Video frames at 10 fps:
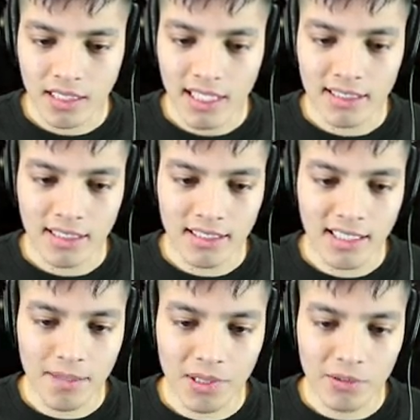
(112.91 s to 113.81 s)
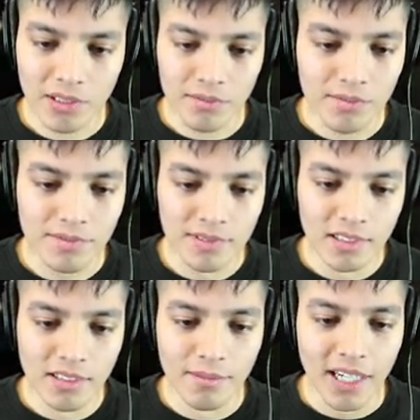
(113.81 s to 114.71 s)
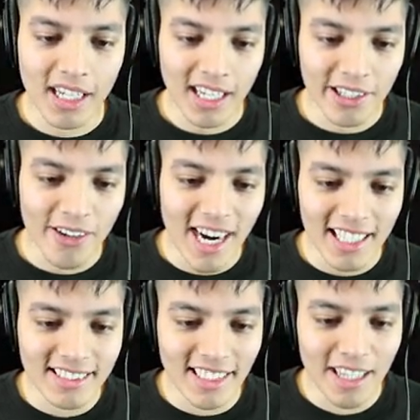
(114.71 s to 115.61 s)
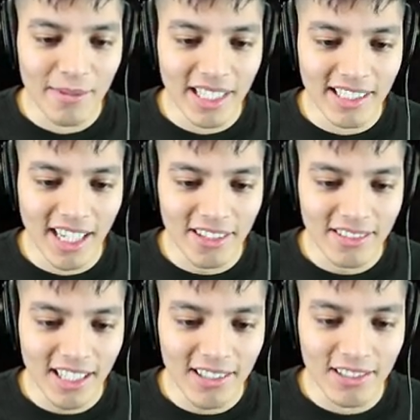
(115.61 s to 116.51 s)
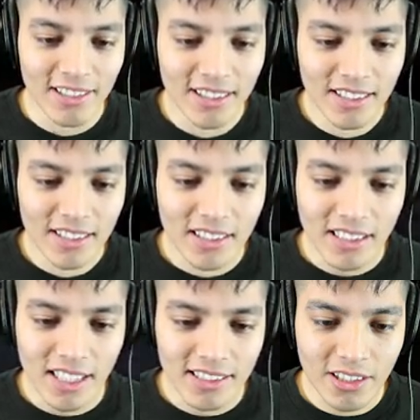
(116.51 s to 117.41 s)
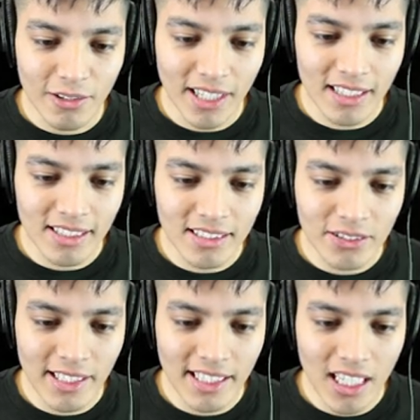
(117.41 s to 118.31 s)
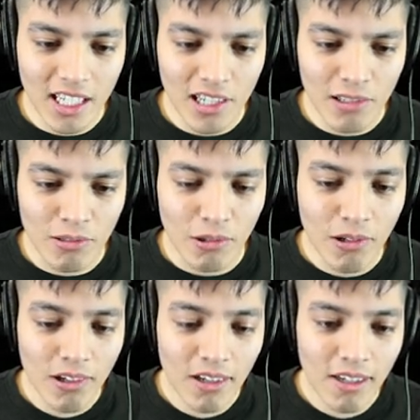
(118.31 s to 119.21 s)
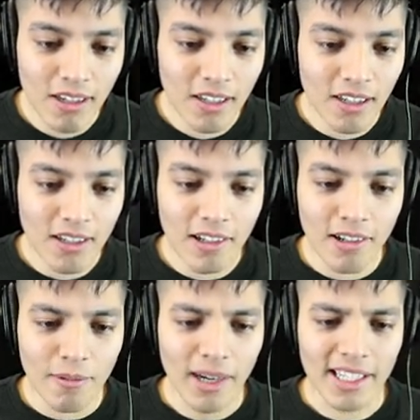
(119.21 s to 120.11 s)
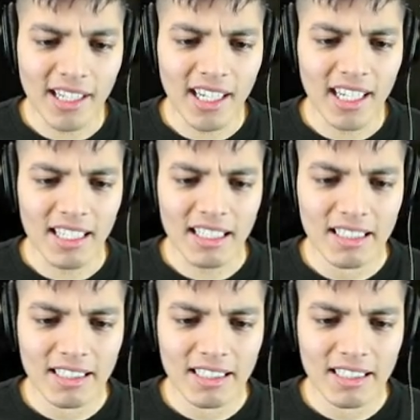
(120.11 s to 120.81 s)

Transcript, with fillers: Nice, it's an empty room. Oh my god, Granny's coming, no, no. Okay, let's go around this way, oh! Oh my god.